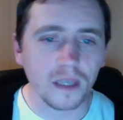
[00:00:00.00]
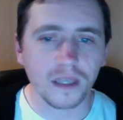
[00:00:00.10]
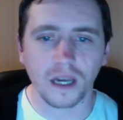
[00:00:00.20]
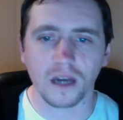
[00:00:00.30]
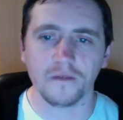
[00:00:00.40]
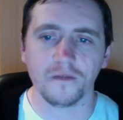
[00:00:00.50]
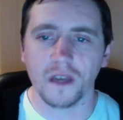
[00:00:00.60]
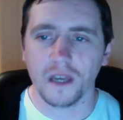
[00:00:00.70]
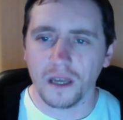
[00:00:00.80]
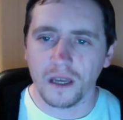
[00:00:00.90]
kind of
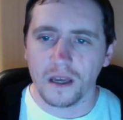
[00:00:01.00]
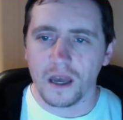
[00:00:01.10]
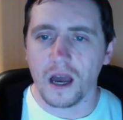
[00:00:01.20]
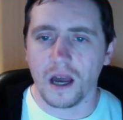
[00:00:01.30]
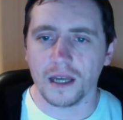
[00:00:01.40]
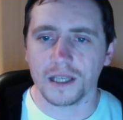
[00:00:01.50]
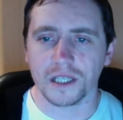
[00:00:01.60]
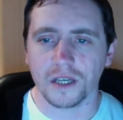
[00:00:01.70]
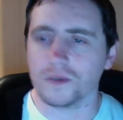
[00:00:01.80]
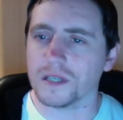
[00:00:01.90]

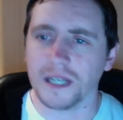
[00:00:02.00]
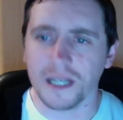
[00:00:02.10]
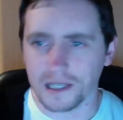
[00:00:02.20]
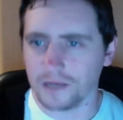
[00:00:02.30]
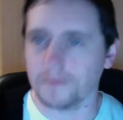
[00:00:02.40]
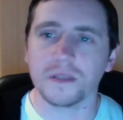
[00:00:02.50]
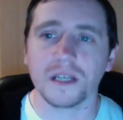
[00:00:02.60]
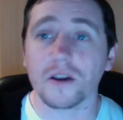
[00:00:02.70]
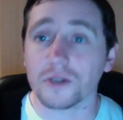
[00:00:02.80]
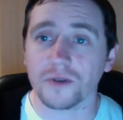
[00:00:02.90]
excuse I need to
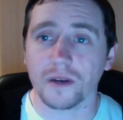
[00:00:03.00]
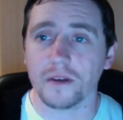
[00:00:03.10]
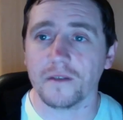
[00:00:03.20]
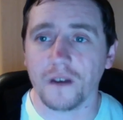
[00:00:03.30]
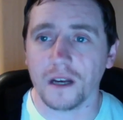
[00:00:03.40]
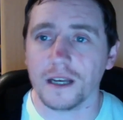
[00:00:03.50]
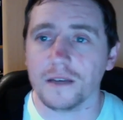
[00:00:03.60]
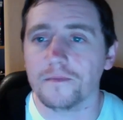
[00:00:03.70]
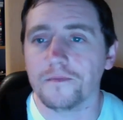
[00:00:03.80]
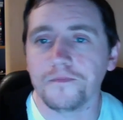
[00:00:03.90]
start streaming finally,
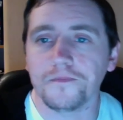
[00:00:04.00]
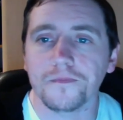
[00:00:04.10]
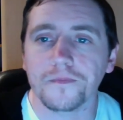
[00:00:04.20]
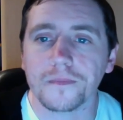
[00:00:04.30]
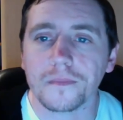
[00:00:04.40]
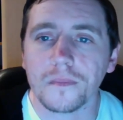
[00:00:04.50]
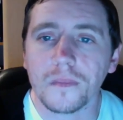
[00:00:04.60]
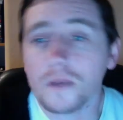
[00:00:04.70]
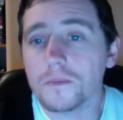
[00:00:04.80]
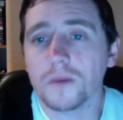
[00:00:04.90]

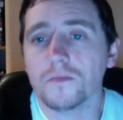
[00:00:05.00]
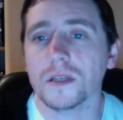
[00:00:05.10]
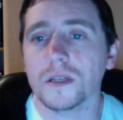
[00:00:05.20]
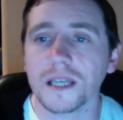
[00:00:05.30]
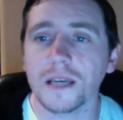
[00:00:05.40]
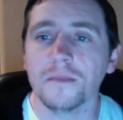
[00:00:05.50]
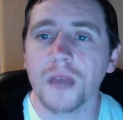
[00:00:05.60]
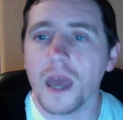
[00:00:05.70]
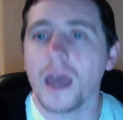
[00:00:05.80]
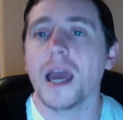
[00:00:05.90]
but we'll see.
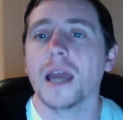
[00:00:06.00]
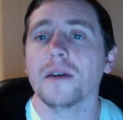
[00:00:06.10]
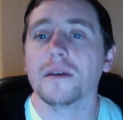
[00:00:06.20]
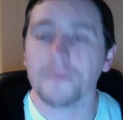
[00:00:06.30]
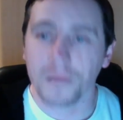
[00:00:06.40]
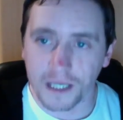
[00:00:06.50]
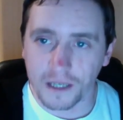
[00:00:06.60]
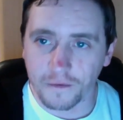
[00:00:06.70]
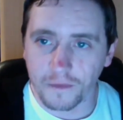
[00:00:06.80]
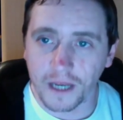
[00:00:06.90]
Anyway, that's it
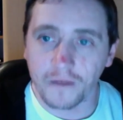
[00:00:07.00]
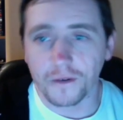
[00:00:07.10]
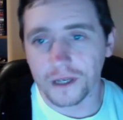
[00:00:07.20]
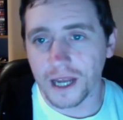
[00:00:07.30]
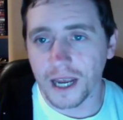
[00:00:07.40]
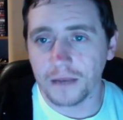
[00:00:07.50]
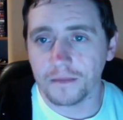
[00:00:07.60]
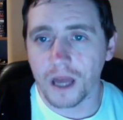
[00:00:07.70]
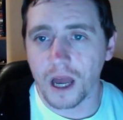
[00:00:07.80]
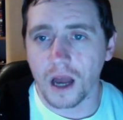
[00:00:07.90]
for me for today.
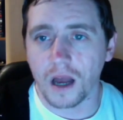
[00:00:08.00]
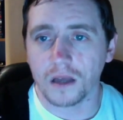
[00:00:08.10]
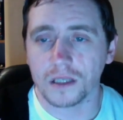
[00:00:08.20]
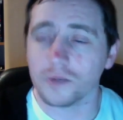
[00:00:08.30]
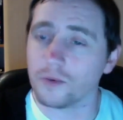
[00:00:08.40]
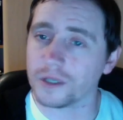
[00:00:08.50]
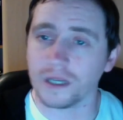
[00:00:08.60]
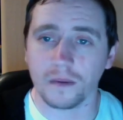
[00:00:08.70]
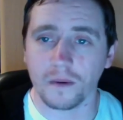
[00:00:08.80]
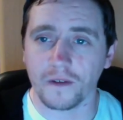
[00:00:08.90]
Super
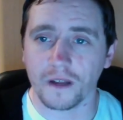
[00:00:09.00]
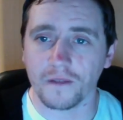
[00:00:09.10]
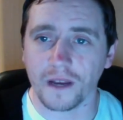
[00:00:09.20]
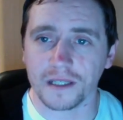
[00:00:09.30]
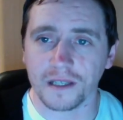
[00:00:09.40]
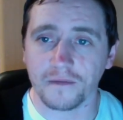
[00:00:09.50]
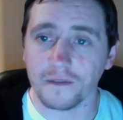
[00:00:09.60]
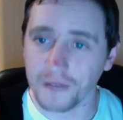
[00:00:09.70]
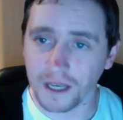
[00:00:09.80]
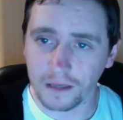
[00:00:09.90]
excited about Final Fantasy
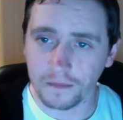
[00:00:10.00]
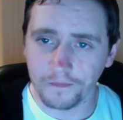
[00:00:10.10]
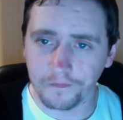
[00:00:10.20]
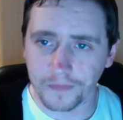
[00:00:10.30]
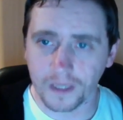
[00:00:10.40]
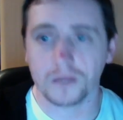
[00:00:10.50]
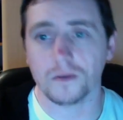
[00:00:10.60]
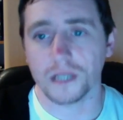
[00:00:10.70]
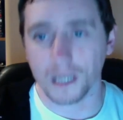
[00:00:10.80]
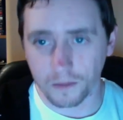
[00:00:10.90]
15. So
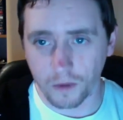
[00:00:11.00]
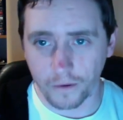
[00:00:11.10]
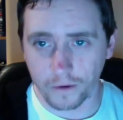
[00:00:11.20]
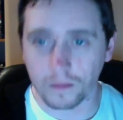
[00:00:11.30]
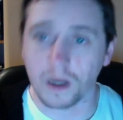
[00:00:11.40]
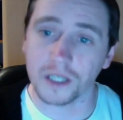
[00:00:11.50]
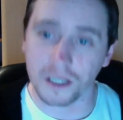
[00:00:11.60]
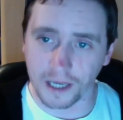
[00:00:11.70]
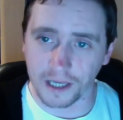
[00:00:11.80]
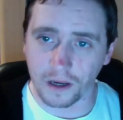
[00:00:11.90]
until tomorrow, I
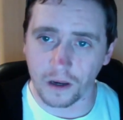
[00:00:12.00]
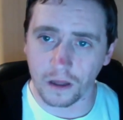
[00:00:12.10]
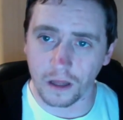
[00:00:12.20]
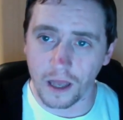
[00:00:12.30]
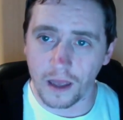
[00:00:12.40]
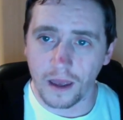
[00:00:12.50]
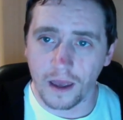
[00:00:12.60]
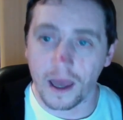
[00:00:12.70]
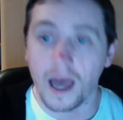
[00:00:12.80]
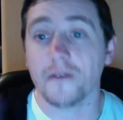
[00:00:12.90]
say to you all,
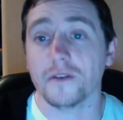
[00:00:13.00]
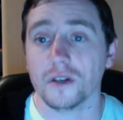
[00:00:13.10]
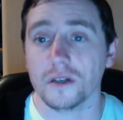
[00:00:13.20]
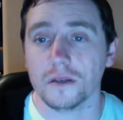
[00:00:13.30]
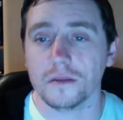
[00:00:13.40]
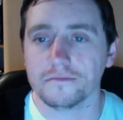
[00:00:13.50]
have a good one.